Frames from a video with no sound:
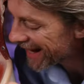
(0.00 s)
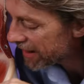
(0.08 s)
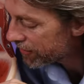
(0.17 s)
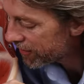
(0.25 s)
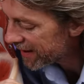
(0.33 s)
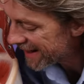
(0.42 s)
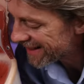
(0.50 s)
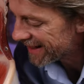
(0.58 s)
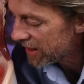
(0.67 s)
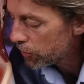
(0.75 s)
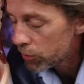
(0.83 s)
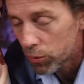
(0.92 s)
If these
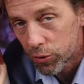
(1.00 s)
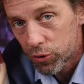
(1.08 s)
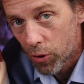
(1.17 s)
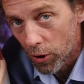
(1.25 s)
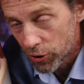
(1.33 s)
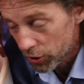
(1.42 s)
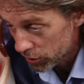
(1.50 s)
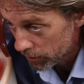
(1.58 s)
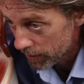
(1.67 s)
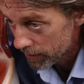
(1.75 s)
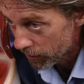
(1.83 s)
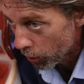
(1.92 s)
inguinal structures
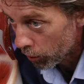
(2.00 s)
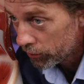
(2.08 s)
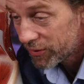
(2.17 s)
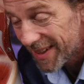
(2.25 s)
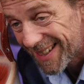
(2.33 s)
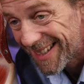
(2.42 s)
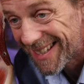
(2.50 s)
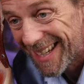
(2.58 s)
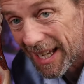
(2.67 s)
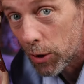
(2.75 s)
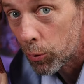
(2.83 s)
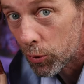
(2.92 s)
are involved, this is
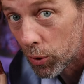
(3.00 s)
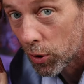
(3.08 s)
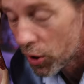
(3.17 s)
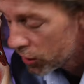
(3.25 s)
an inguinal